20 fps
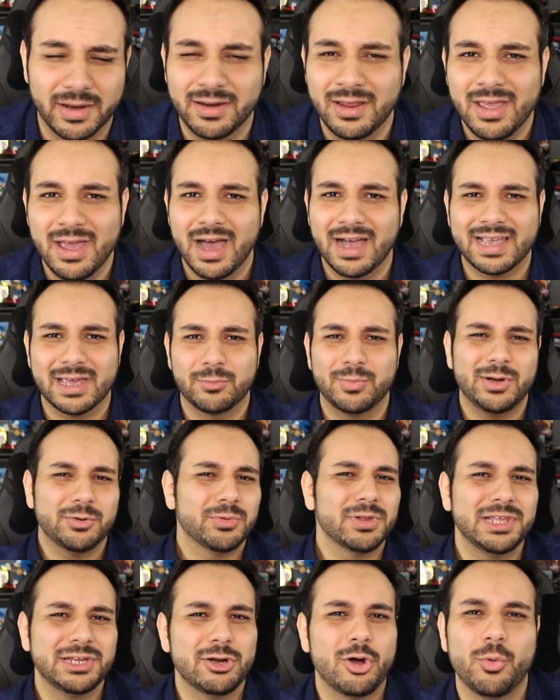And again, we
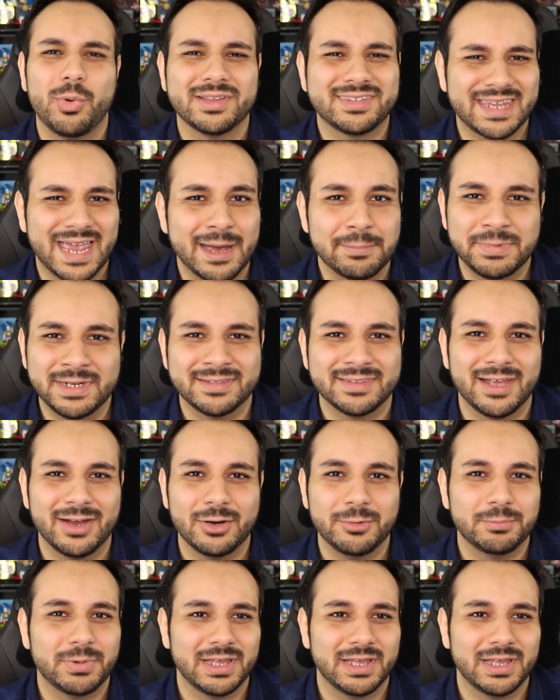don't really know what's happening there,